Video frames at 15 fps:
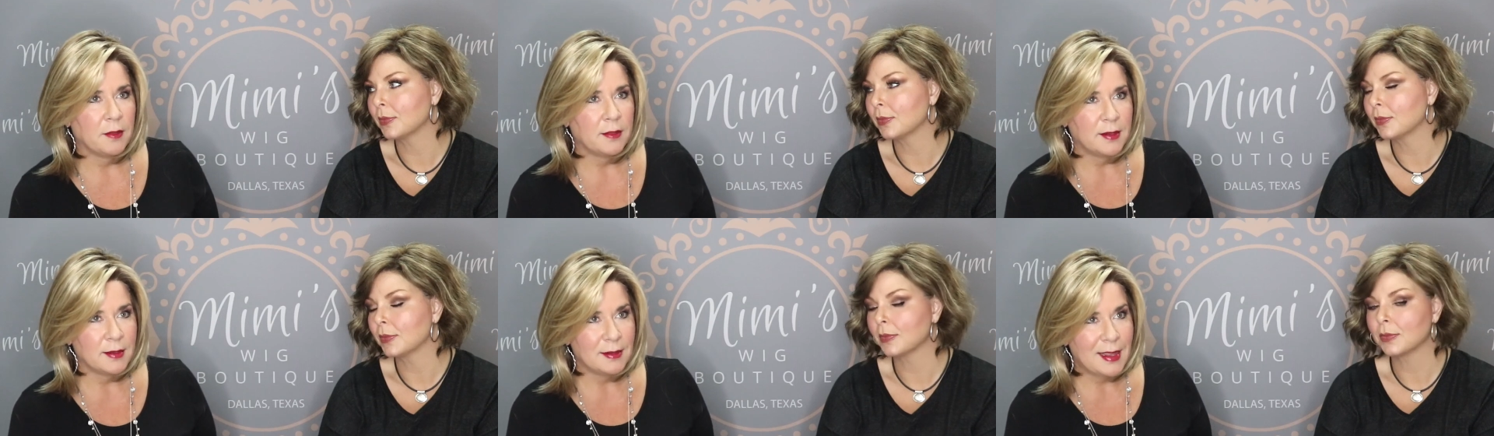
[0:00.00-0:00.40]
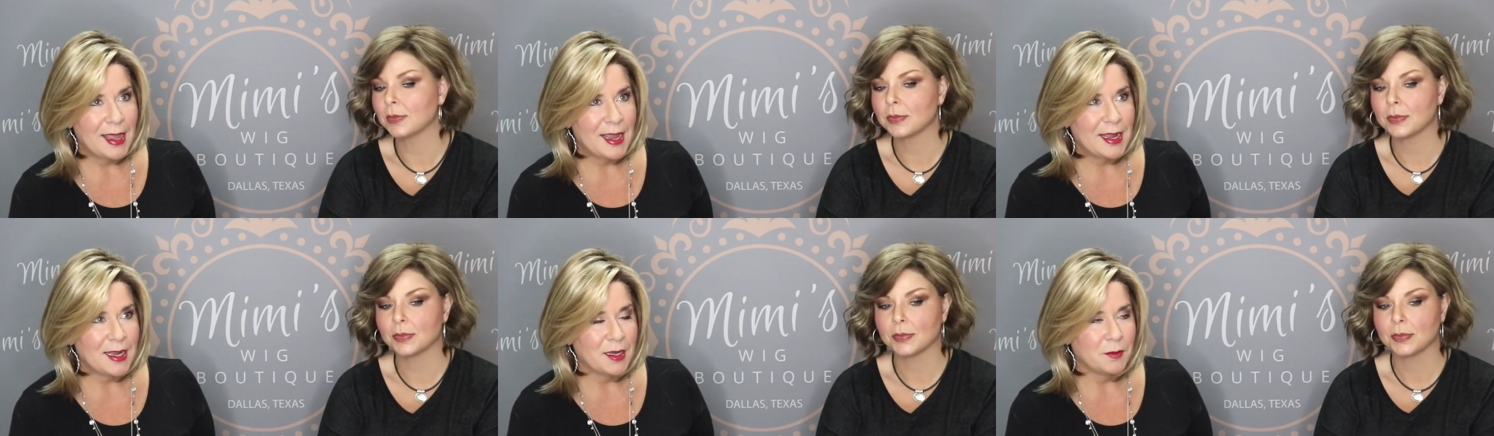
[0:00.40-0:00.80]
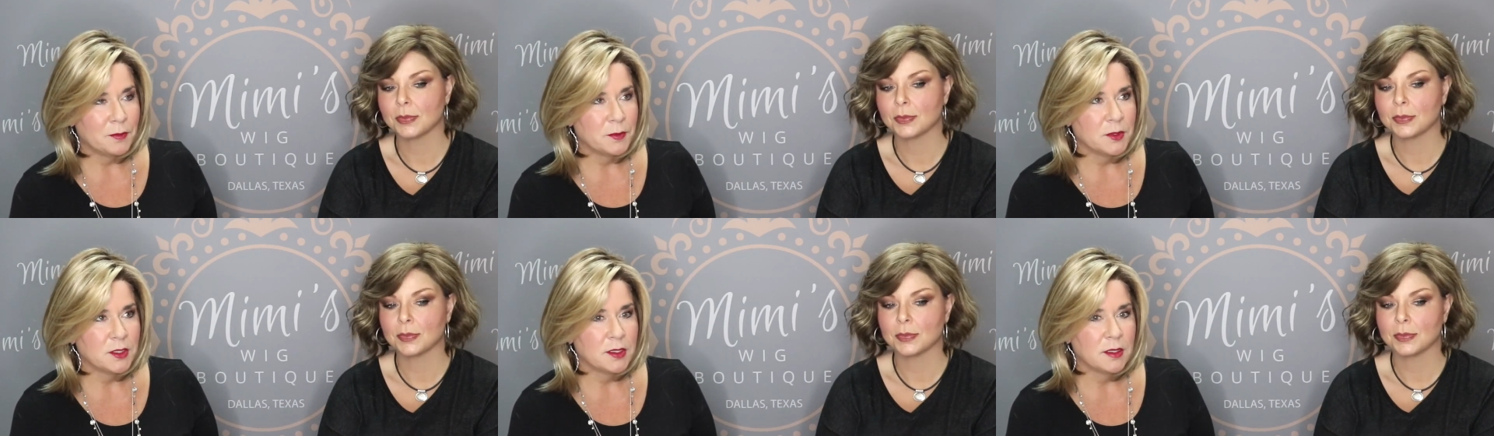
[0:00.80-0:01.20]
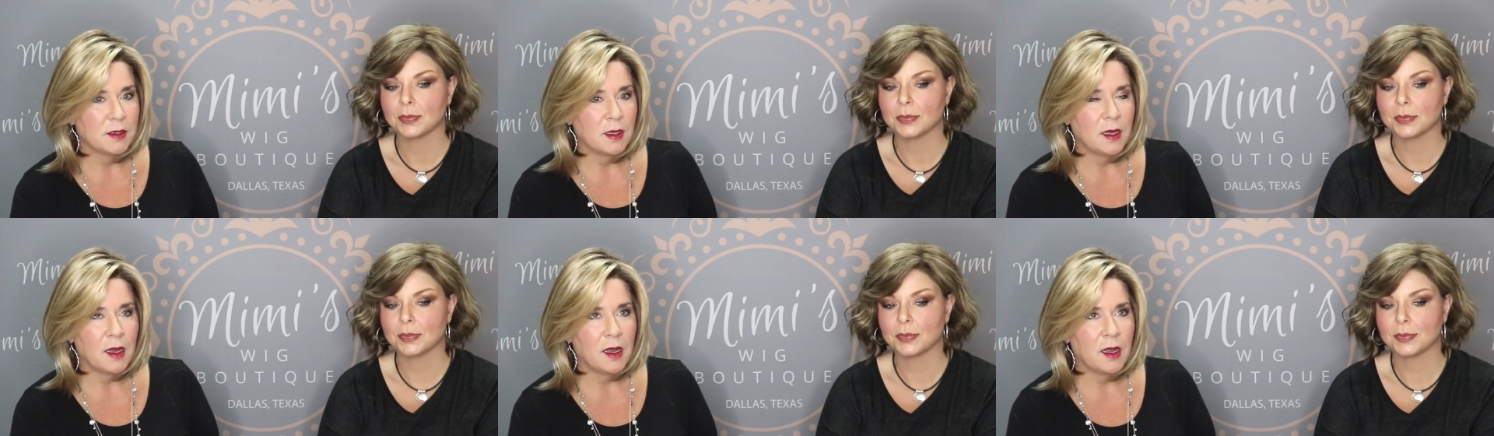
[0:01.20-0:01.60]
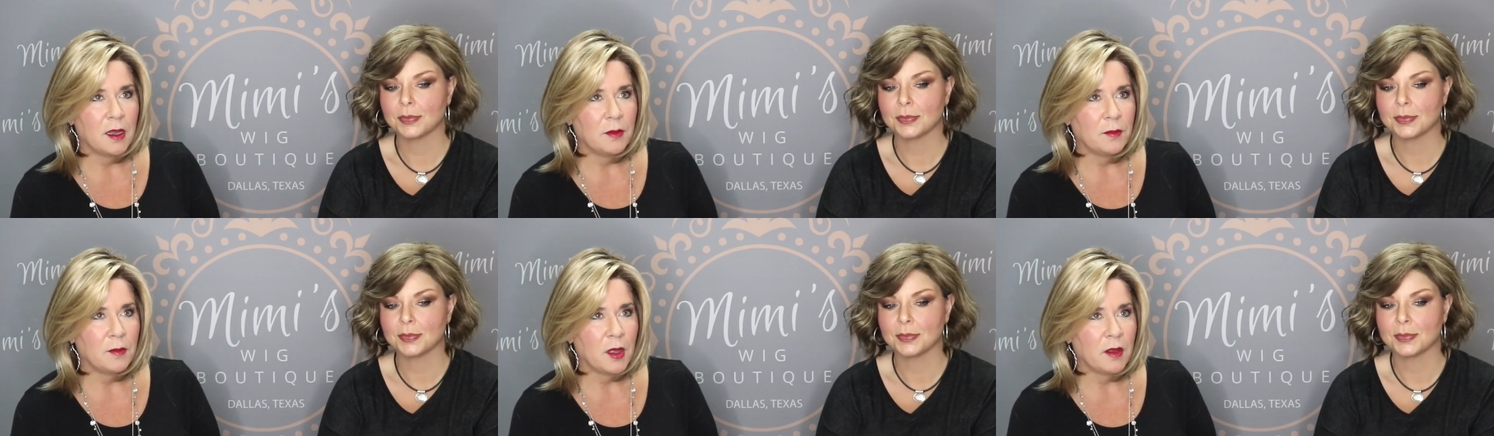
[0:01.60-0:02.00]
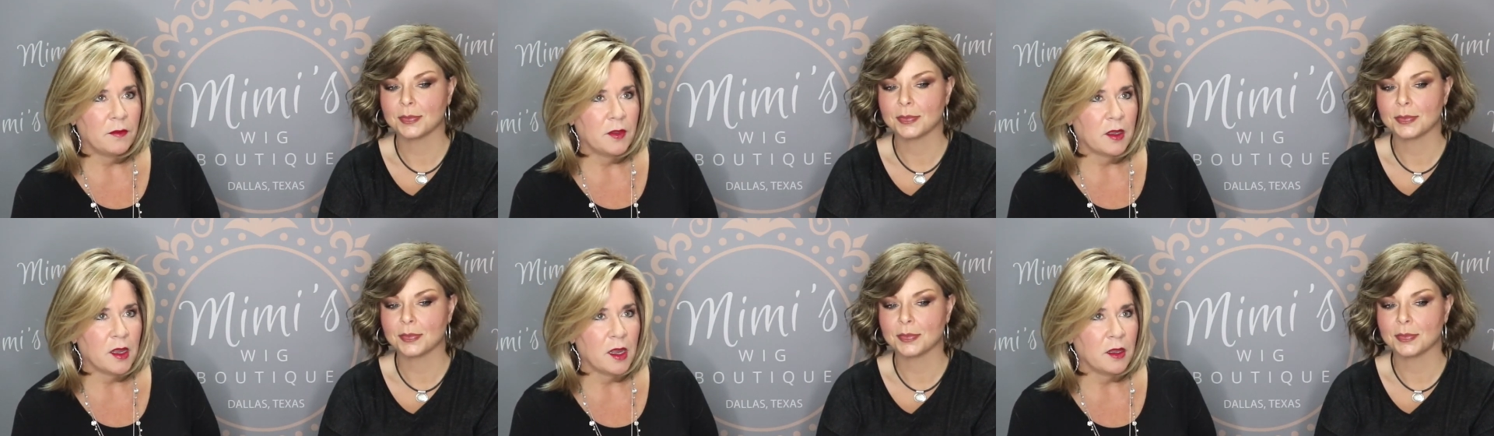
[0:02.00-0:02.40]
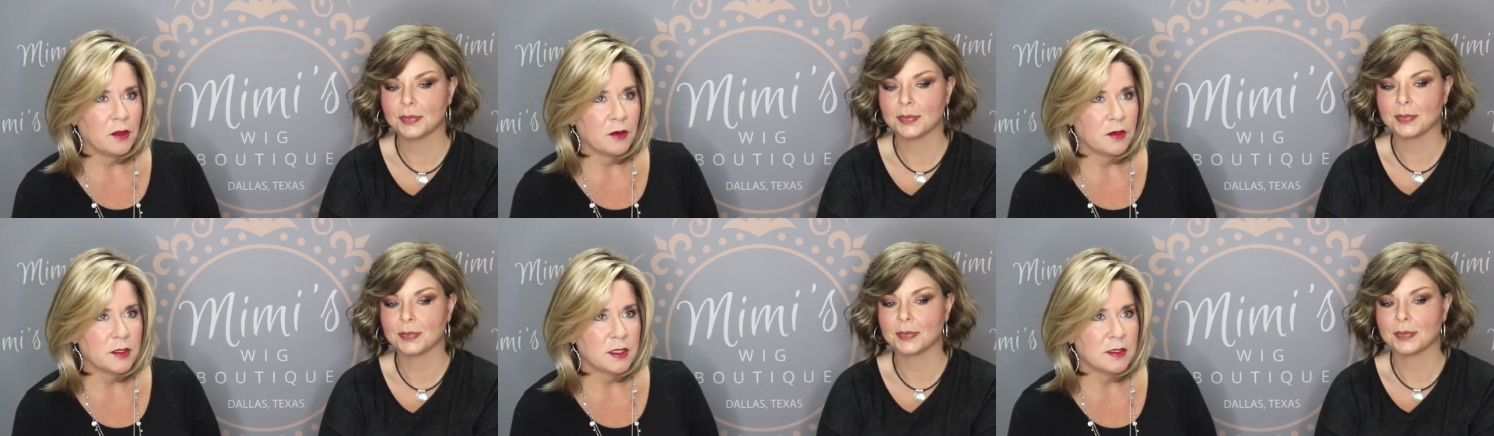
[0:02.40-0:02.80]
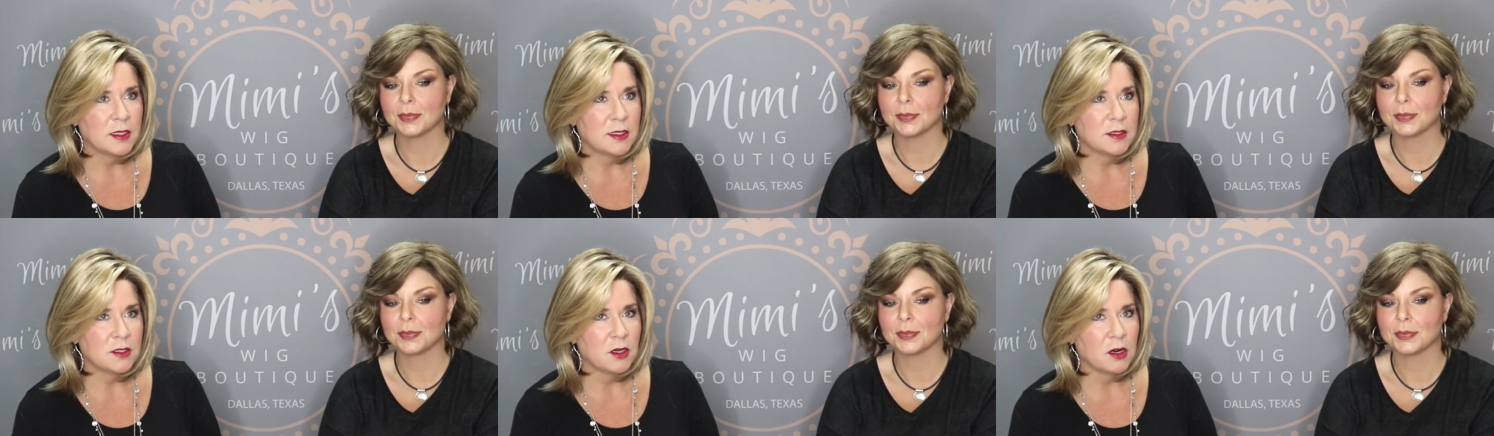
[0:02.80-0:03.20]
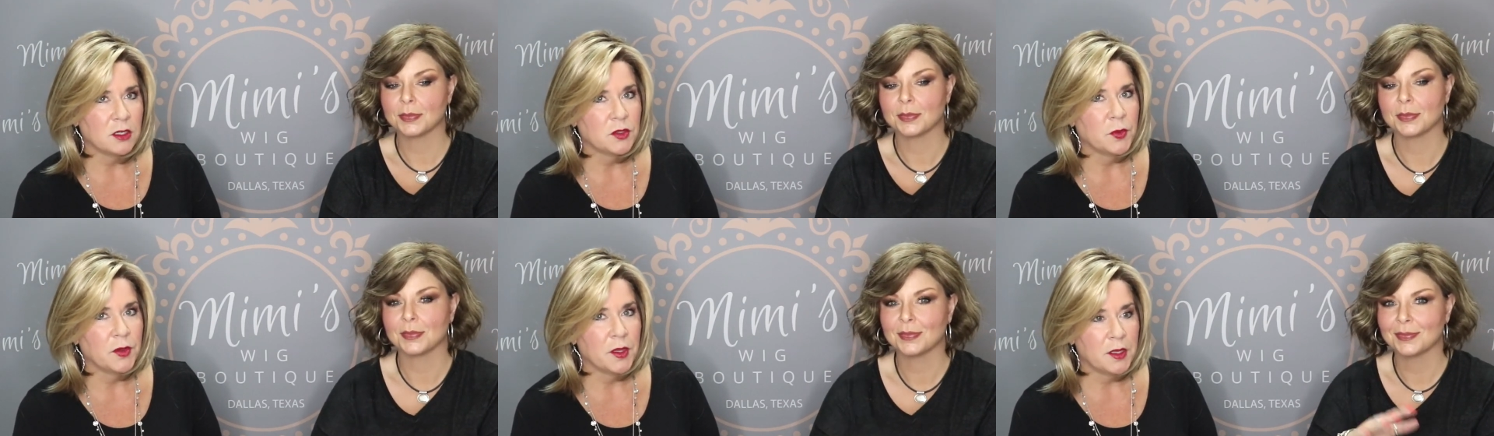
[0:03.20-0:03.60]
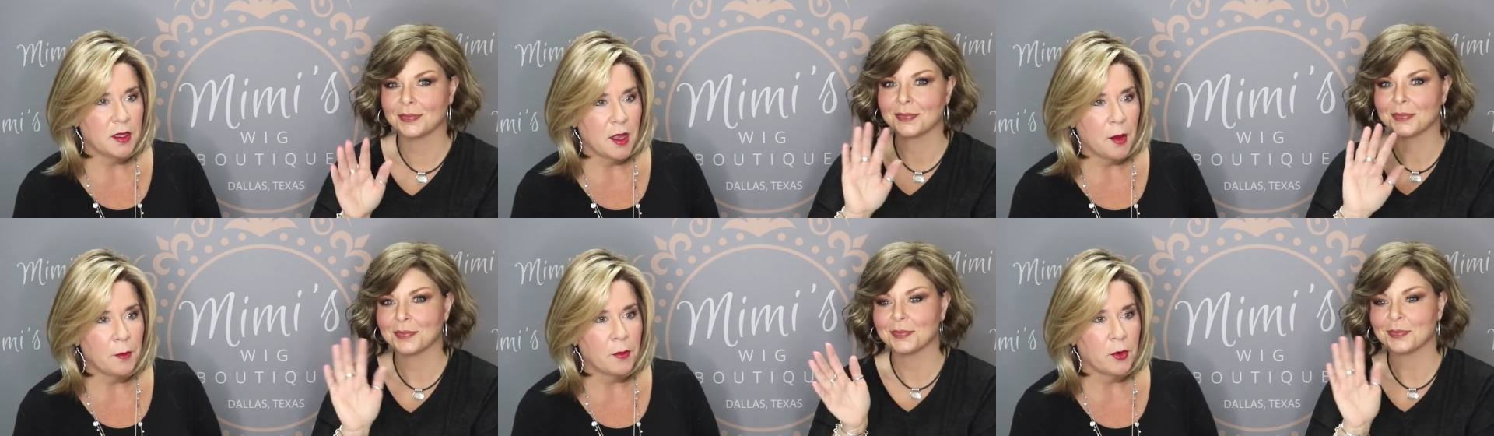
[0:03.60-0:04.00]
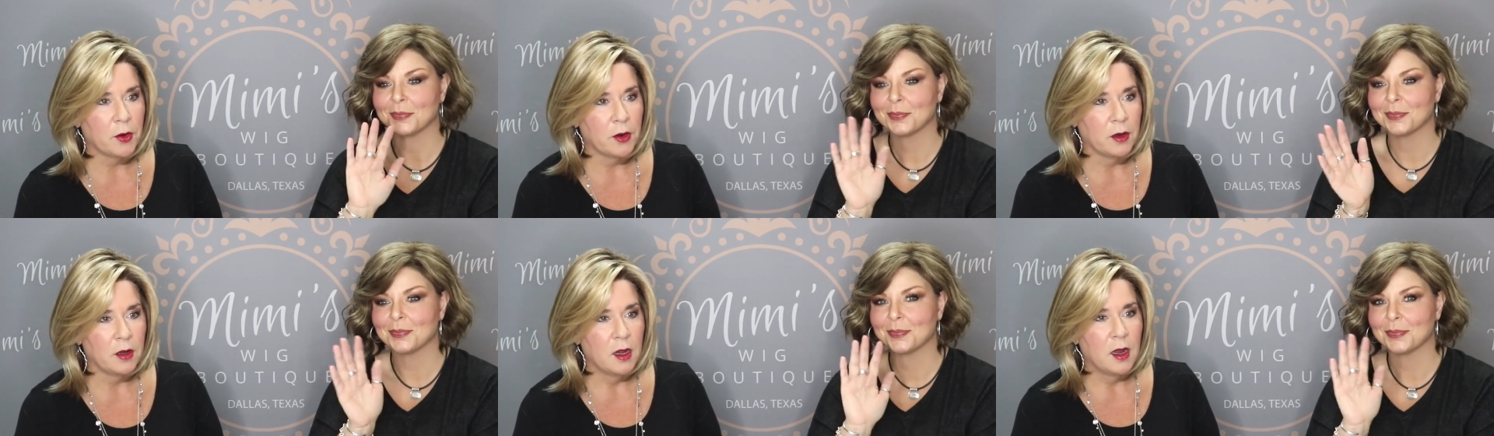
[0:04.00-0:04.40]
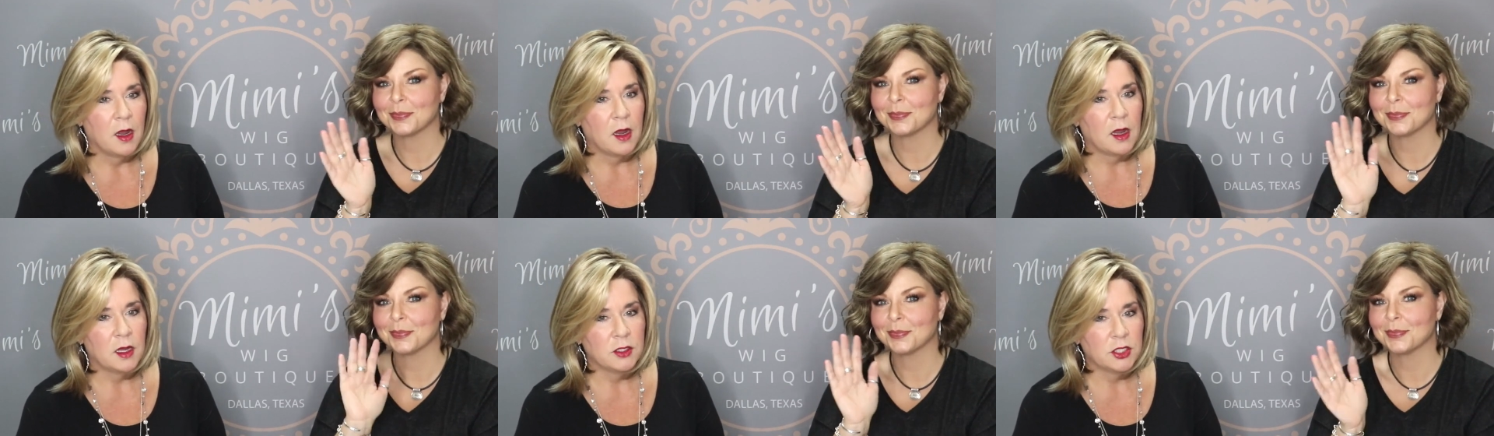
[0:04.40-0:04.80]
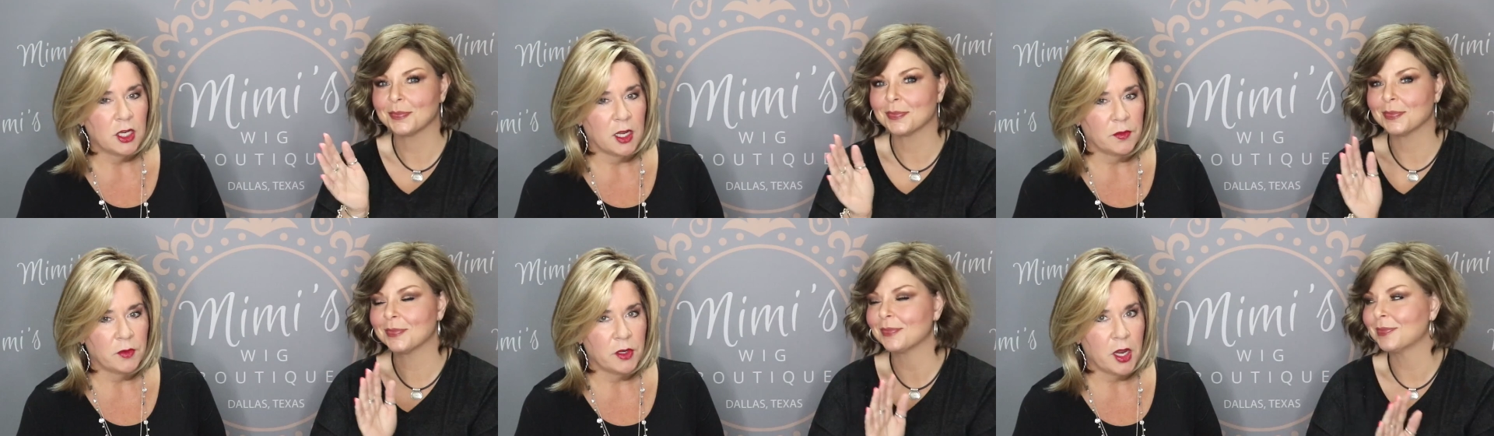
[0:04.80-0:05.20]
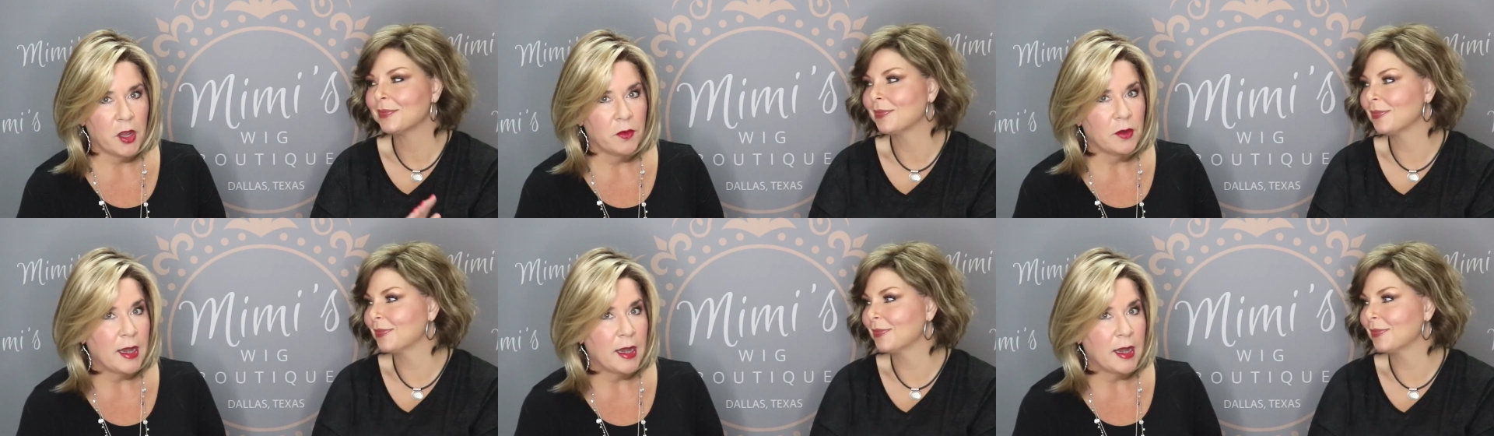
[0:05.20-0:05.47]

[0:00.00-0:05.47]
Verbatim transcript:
Speaker 1: the names Um, of the colors, it, it starts with a number on Jon Renau.